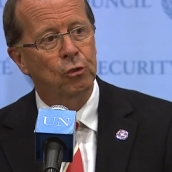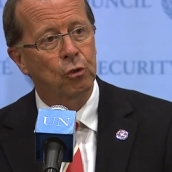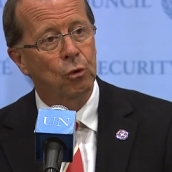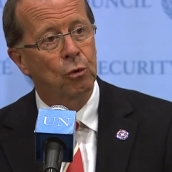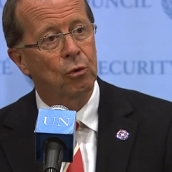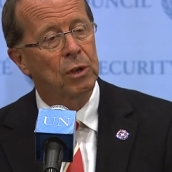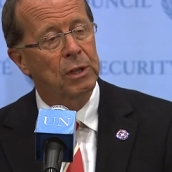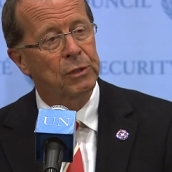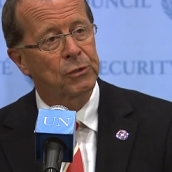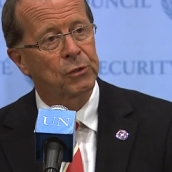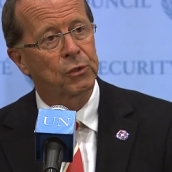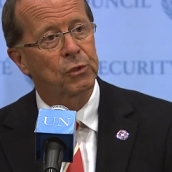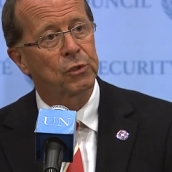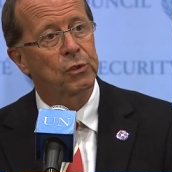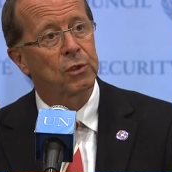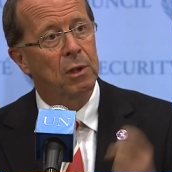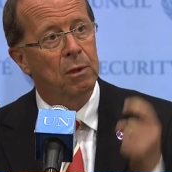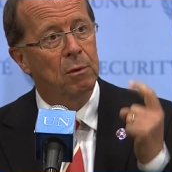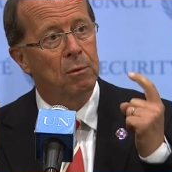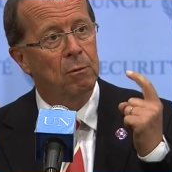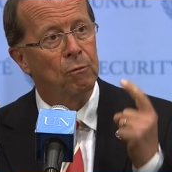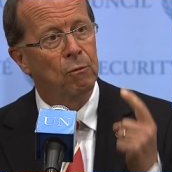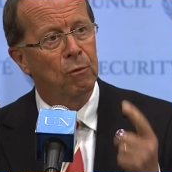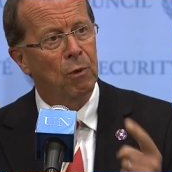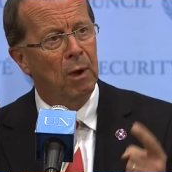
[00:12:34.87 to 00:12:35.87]
to risks
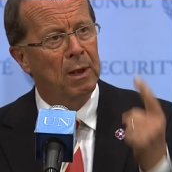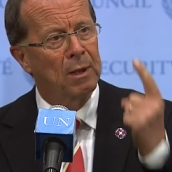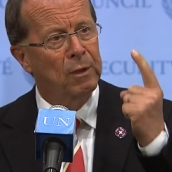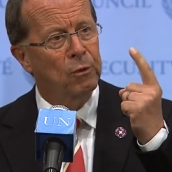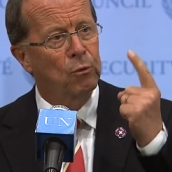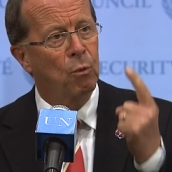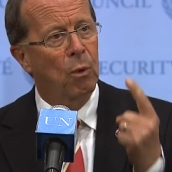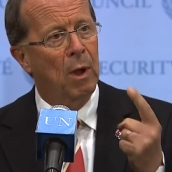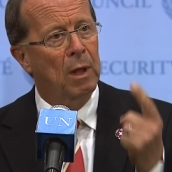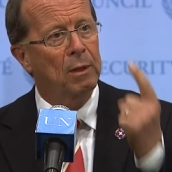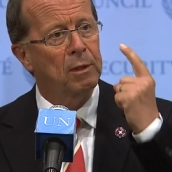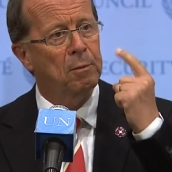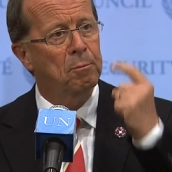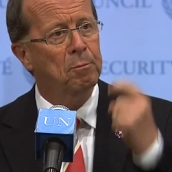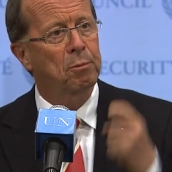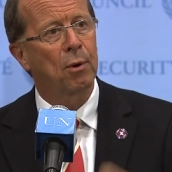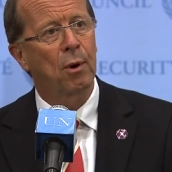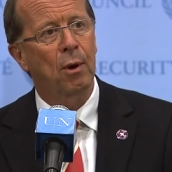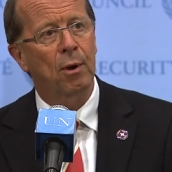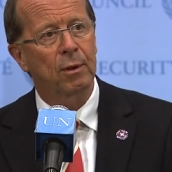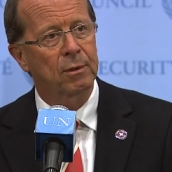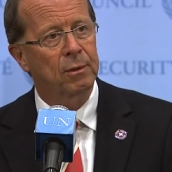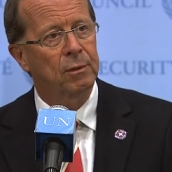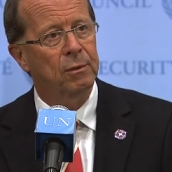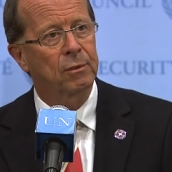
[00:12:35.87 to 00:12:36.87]
one, one
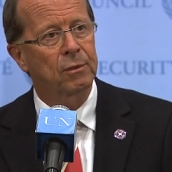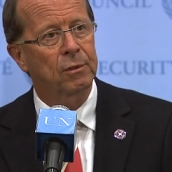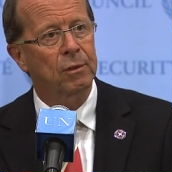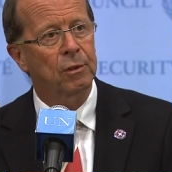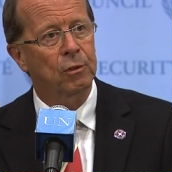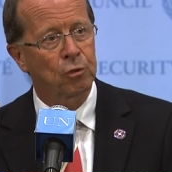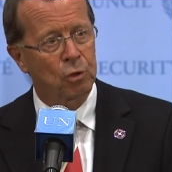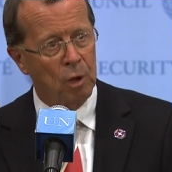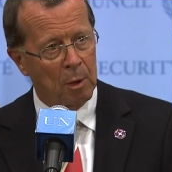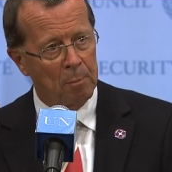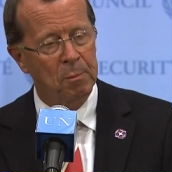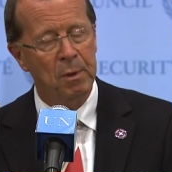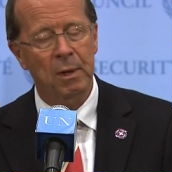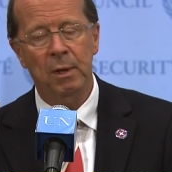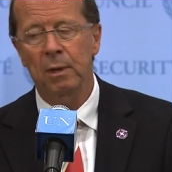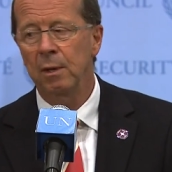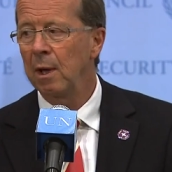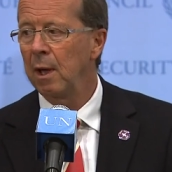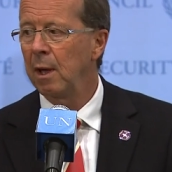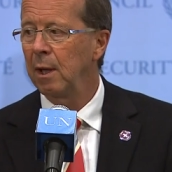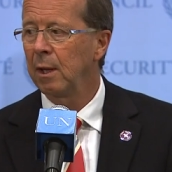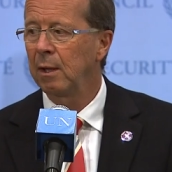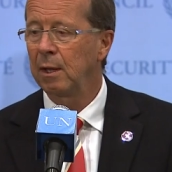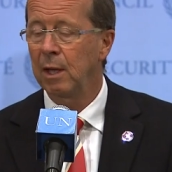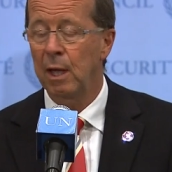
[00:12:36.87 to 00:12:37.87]
important topic
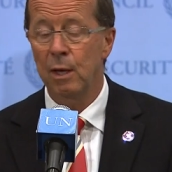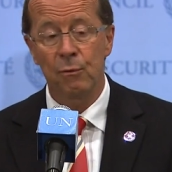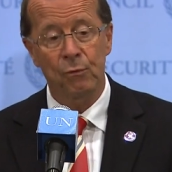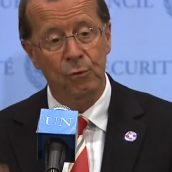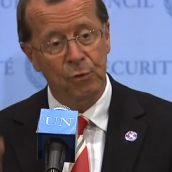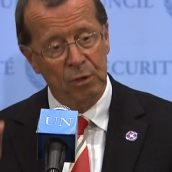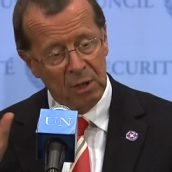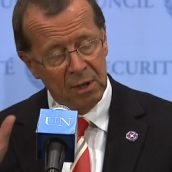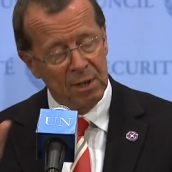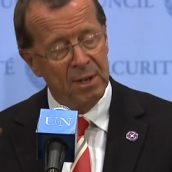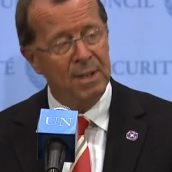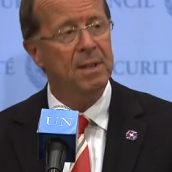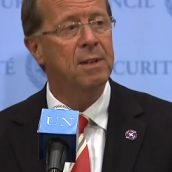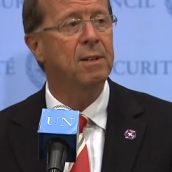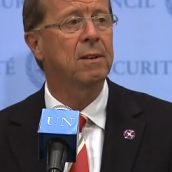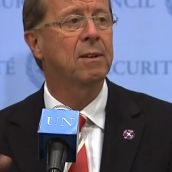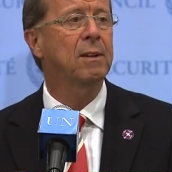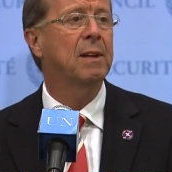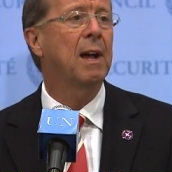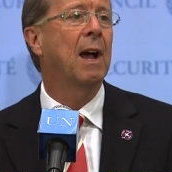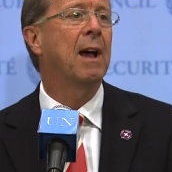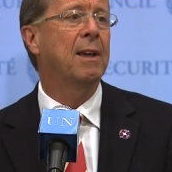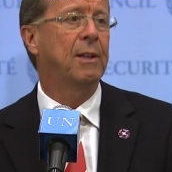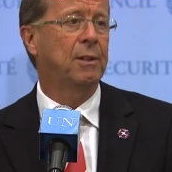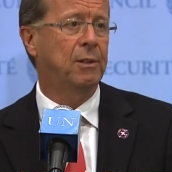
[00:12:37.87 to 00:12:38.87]
I gave clear
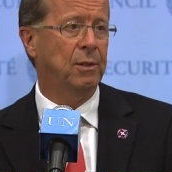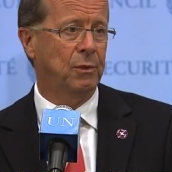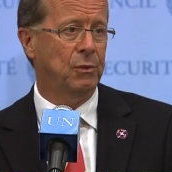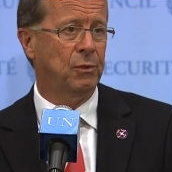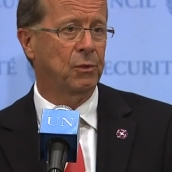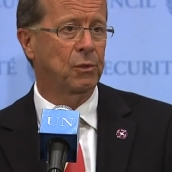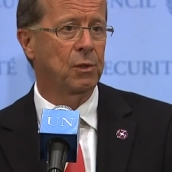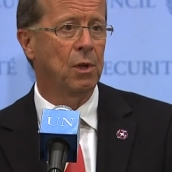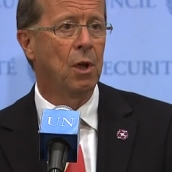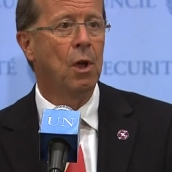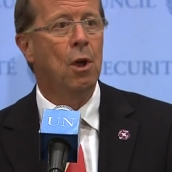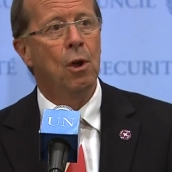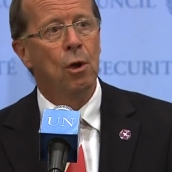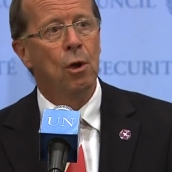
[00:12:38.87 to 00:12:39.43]
guidance